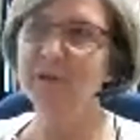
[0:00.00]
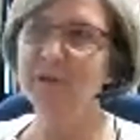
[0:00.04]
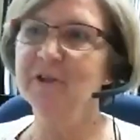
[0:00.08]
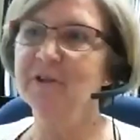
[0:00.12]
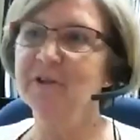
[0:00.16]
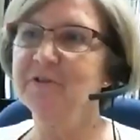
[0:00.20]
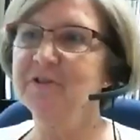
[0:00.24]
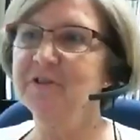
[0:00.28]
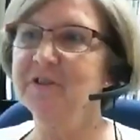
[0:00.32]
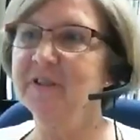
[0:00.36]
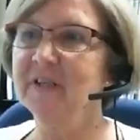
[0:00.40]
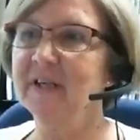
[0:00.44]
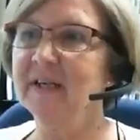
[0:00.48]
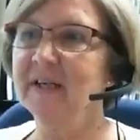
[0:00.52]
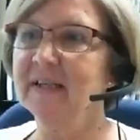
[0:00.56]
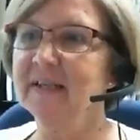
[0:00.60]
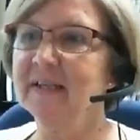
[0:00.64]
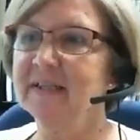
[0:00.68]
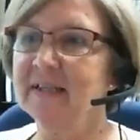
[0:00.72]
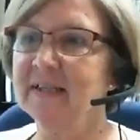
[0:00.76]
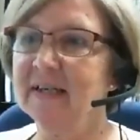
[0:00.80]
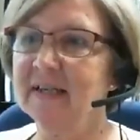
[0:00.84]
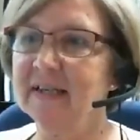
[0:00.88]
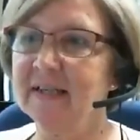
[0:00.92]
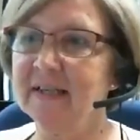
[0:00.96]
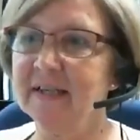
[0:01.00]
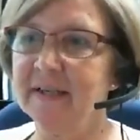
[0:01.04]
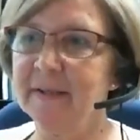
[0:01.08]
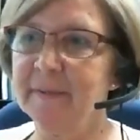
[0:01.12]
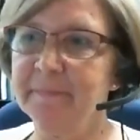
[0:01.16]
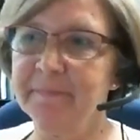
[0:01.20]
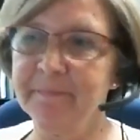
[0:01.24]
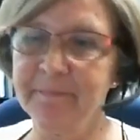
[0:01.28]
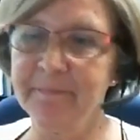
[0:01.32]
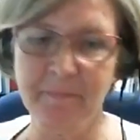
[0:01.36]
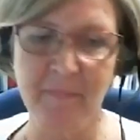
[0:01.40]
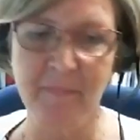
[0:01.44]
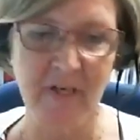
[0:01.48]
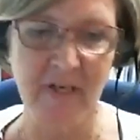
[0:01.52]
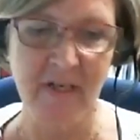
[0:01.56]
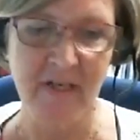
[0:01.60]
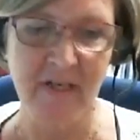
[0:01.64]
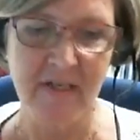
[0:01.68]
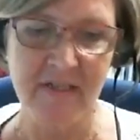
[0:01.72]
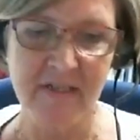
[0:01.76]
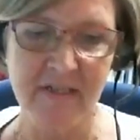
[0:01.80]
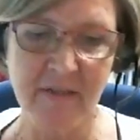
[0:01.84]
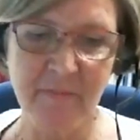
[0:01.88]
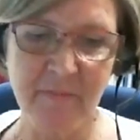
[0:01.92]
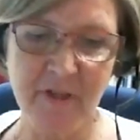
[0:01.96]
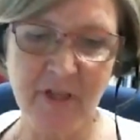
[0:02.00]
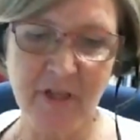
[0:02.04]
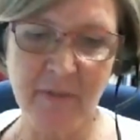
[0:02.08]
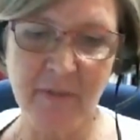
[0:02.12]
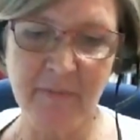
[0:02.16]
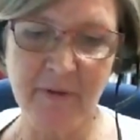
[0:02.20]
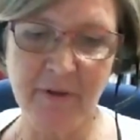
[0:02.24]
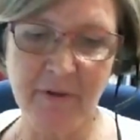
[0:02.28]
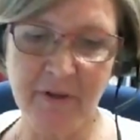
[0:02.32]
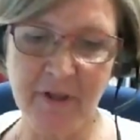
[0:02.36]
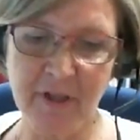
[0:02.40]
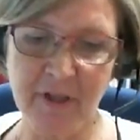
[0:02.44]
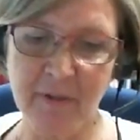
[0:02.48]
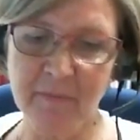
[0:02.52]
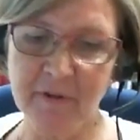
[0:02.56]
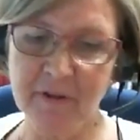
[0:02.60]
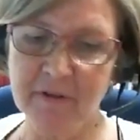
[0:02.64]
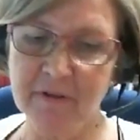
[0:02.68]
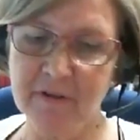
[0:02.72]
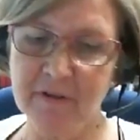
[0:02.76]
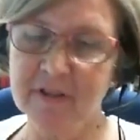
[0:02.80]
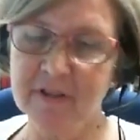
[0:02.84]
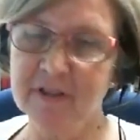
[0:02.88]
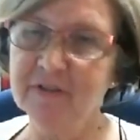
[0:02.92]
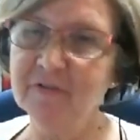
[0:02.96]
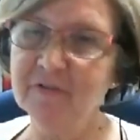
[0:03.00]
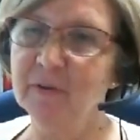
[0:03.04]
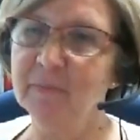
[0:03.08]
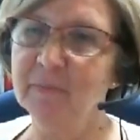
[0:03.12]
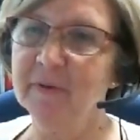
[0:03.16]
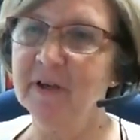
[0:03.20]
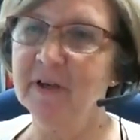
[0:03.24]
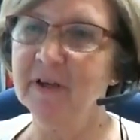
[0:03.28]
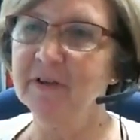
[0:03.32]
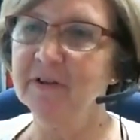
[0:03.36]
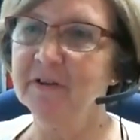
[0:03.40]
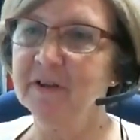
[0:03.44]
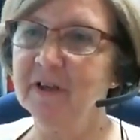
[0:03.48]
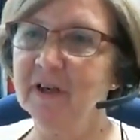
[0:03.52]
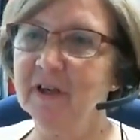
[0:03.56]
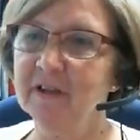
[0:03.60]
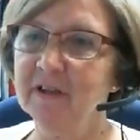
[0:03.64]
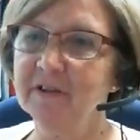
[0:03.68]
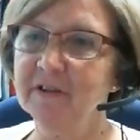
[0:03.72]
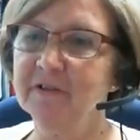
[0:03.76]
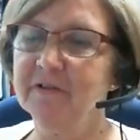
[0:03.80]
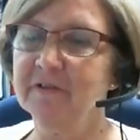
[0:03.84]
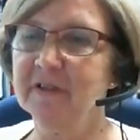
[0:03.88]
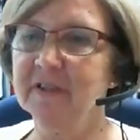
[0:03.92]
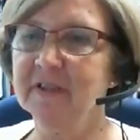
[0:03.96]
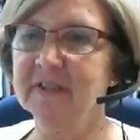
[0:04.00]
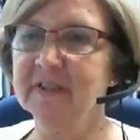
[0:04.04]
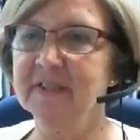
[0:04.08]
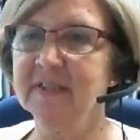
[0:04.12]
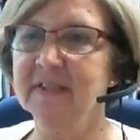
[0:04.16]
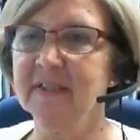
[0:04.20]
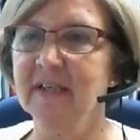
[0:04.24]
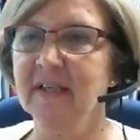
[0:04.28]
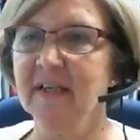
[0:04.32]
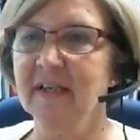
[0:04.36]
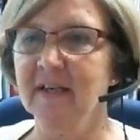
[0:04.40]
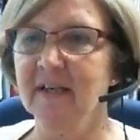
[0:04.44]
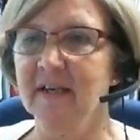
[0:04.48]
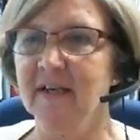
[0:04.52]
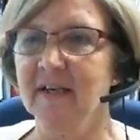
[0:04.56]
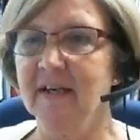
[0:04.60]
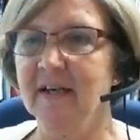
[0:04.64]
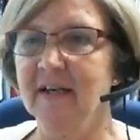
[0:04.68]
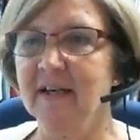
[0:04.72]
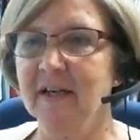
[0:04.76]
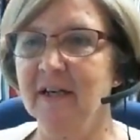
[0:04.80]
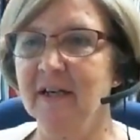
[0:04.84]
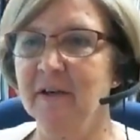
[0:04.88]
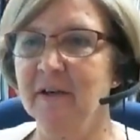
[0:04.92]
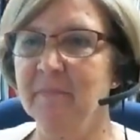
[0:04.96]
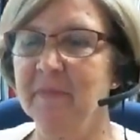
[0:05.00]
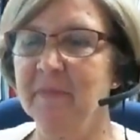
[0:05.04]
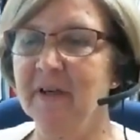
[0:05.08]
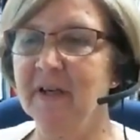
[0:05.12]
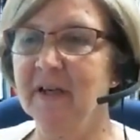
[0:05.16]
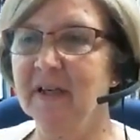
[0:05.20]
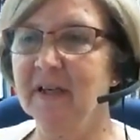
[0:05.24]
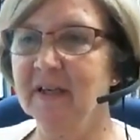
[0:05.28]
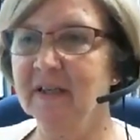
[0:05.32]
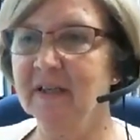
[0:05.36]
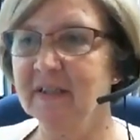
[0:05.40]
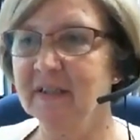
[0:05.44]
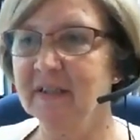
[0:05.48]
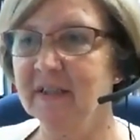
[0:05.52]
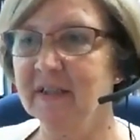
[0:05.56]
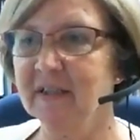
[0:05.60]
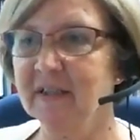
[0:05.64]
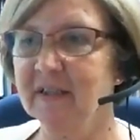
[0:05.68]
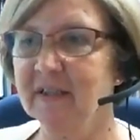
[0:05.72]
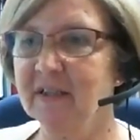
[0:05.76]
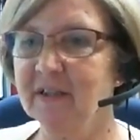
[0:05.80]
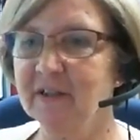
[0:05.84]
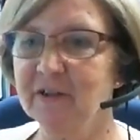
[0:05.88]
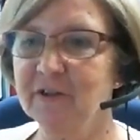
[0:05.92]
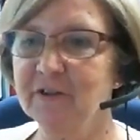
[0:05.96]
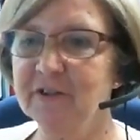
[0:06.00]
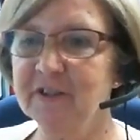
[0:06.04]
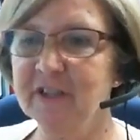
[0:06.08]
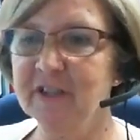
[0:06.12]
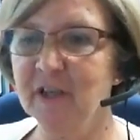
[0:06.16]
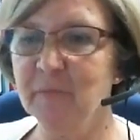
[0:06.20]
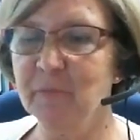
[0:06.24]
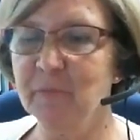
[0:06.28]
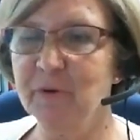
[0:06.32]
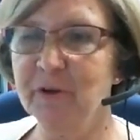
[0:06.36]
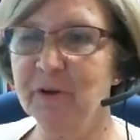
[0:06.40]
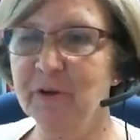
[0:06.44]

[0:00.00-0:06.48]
you said something about immigrants from other countries. And could you say more